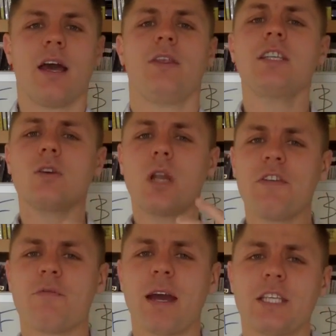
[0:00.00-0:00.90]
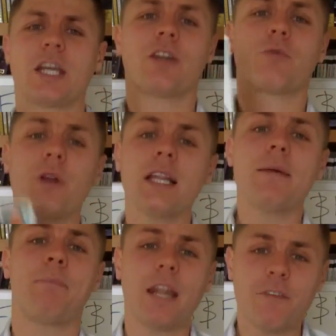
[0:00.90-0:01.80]
This sort of information can really
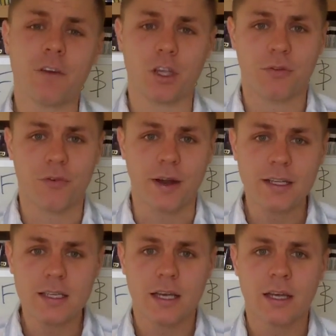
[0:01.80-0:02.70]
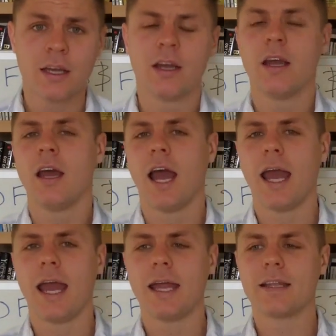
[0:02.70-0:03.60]
benefit your friends.
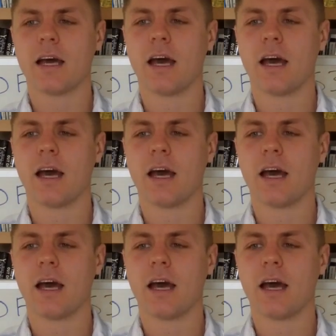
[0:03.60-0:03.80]
And